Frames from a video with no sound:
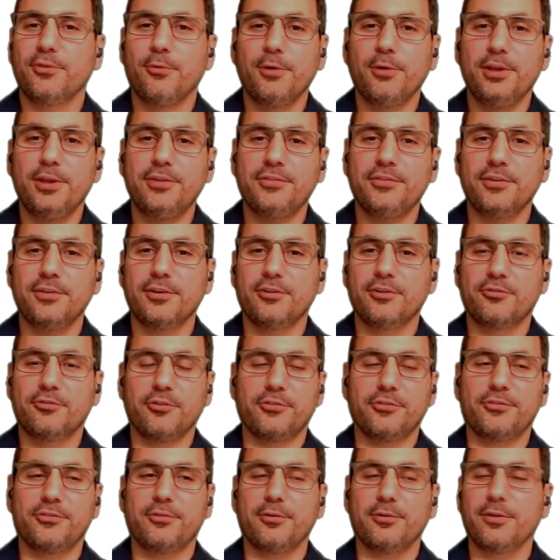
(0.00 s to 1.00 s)
easy to
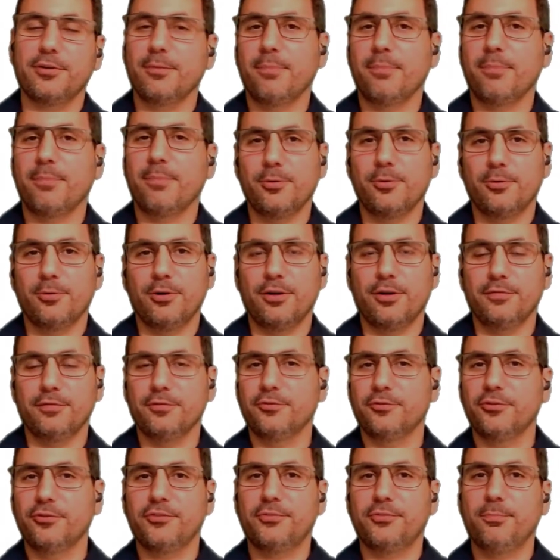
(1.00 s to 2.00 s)
just turn the power off, to
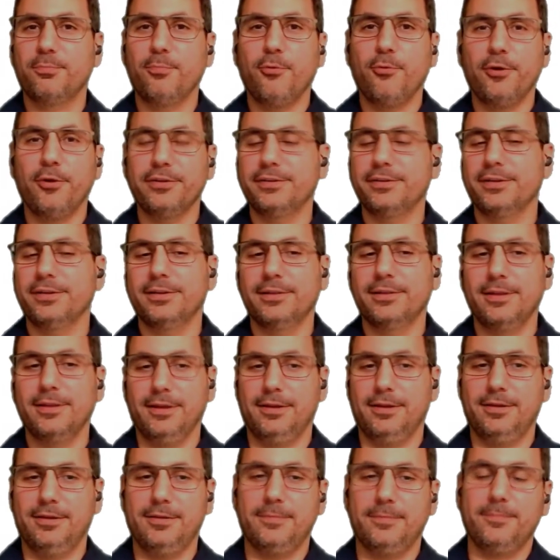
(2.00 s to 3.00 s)
just point and
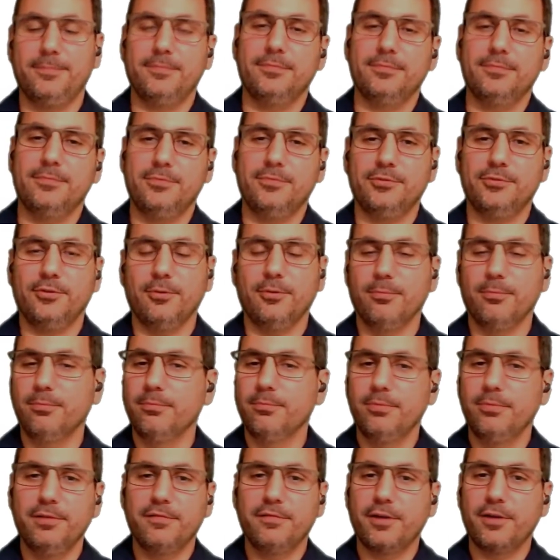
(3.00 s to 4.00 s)
click. So
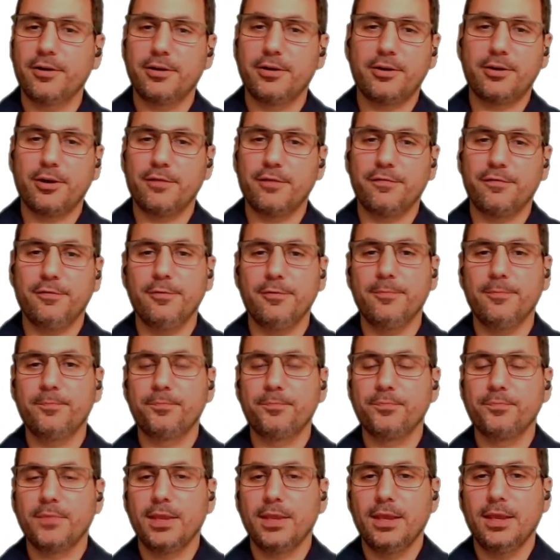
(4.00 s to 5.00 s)
be very careful.
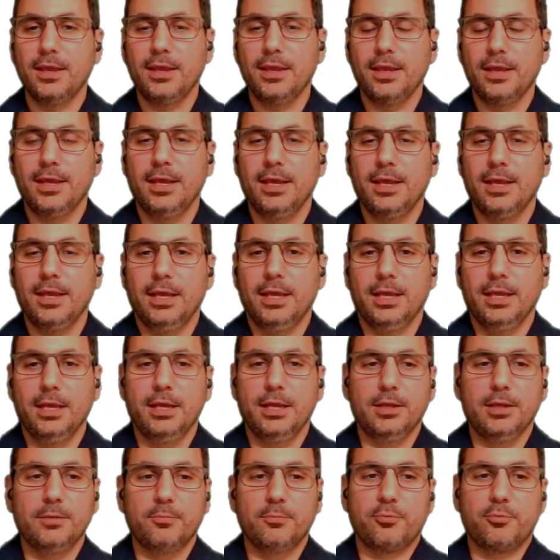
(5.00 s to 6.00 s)

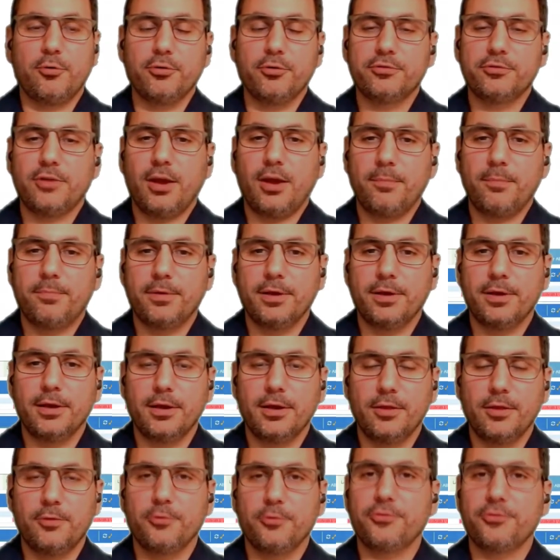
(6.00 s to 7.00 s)
In Protop,
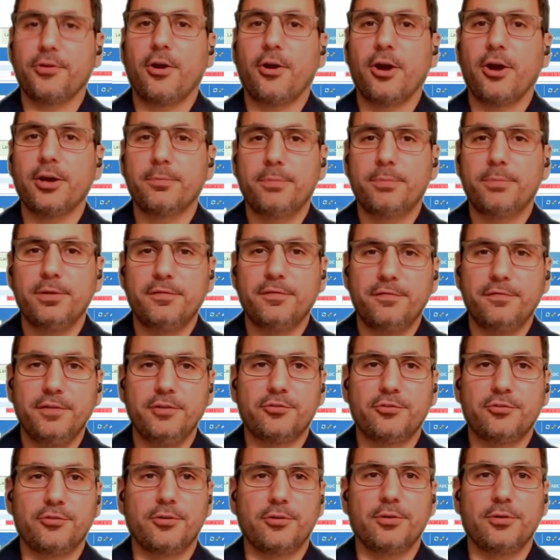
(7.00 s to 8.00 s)
there's a heartbeat
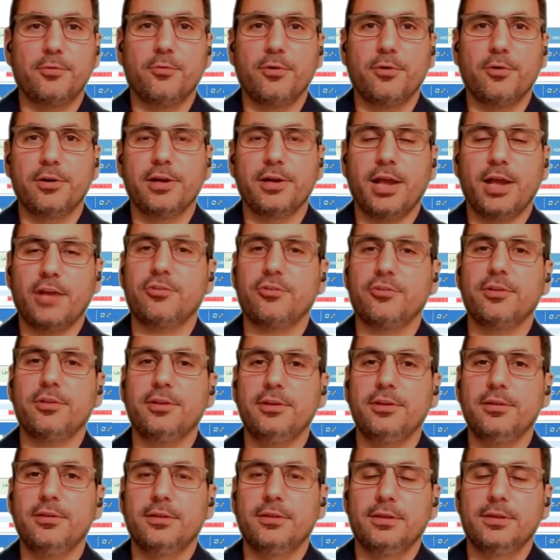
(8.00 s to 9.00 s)
feature where it
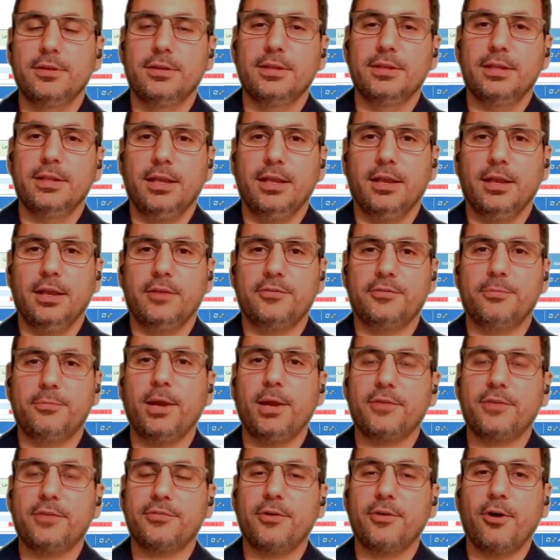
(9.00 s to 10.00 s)
actually
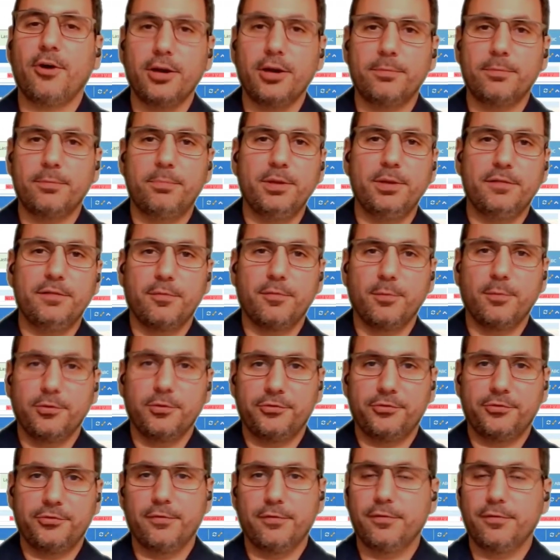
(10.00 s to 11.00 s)
expects a heartbeat from a
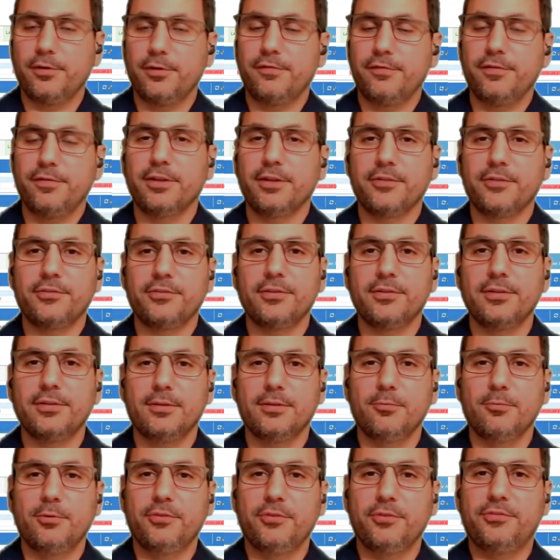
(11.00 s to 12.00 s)
server. If it doesn't
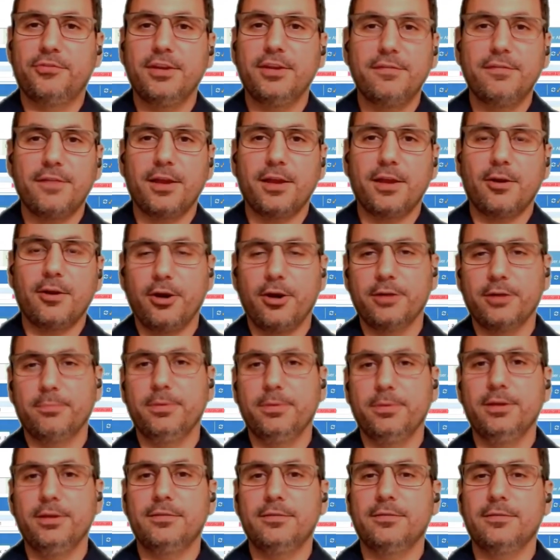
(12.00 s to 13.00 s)
receive that
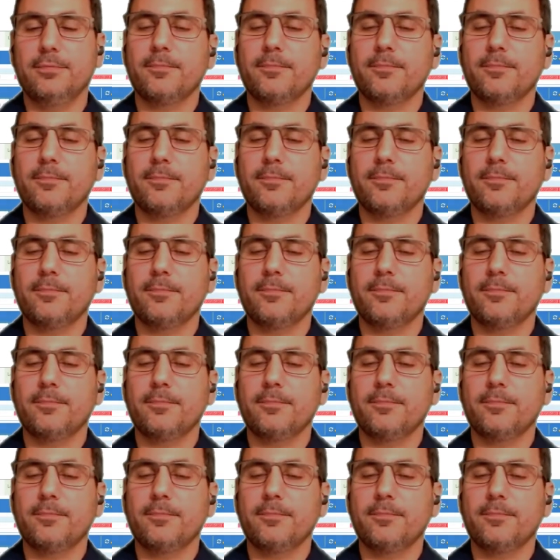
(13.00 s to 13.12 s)
heartbeat,